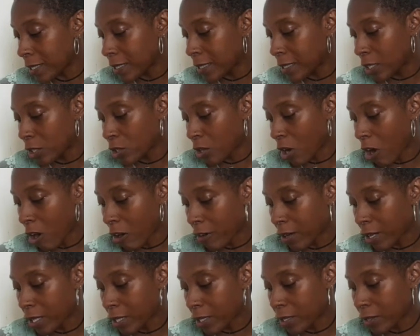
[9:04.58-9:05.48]
is in
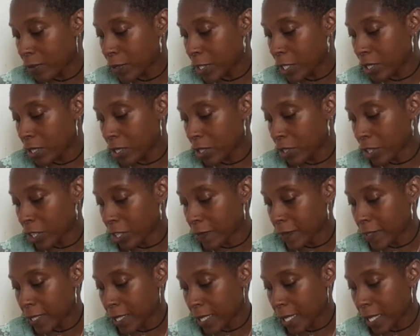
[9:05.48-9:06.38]
Taurus, which is an
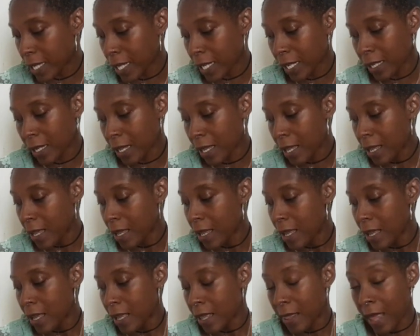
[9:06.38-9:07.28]
earth sign.
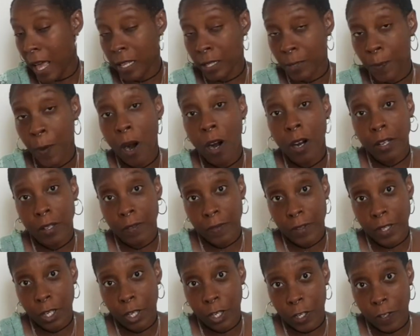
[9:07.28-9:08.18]
That's part of
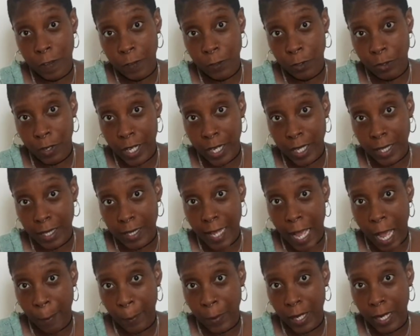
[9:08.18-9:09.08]
the earth trine that's
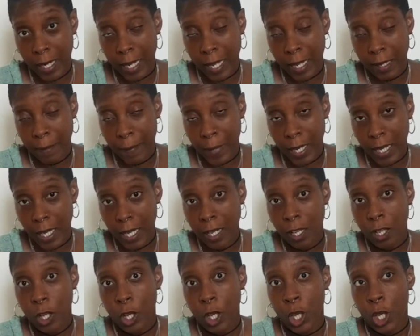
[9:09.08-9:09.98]
happening at the minute.
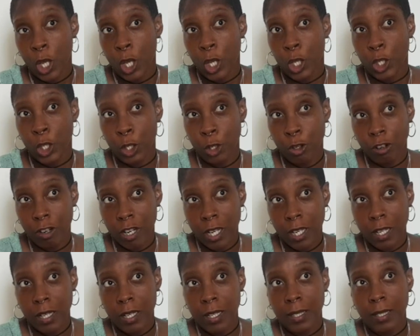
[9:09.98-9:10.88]

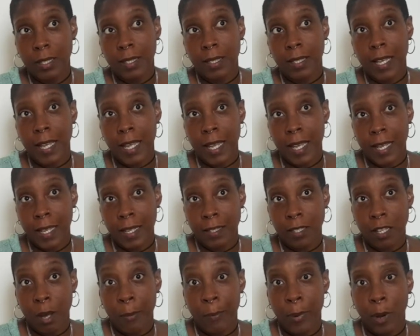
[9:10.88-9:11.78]
Uranus is
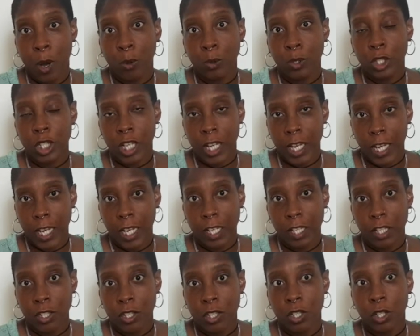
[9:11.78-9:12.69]
about
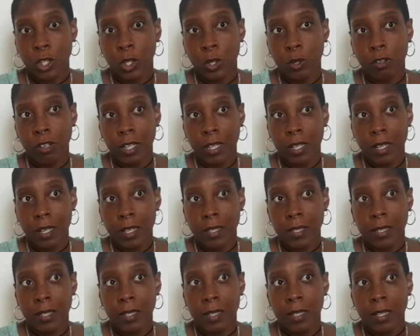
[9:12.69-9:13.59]
change.
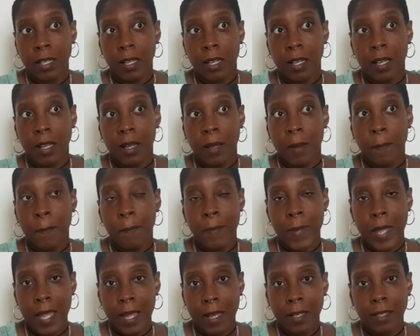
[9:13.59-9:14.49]
Uranus
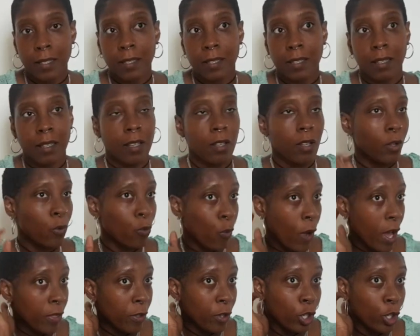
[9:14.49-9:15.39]
makes,
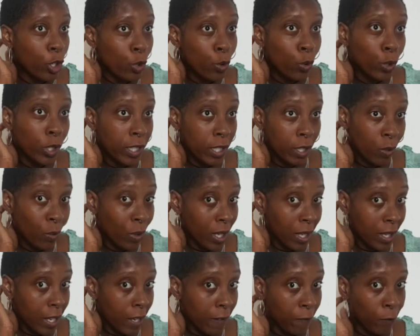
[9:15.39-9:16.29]
whether you deal with
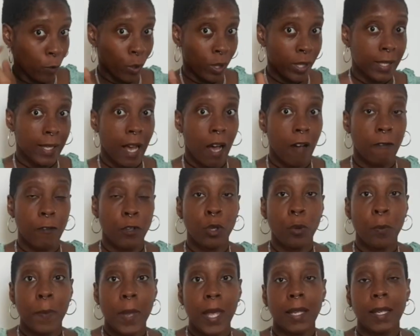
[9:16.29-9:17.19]
life yourself and
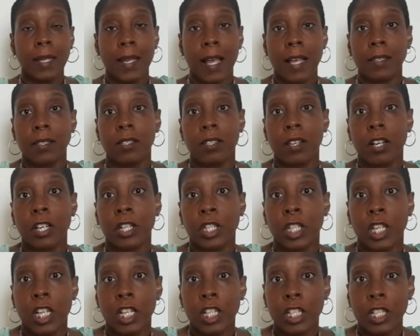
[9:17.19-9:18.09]
you make the necessary
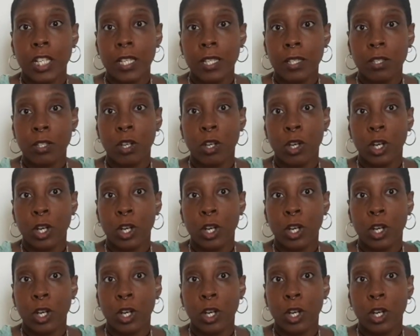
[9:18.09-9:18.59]
changes,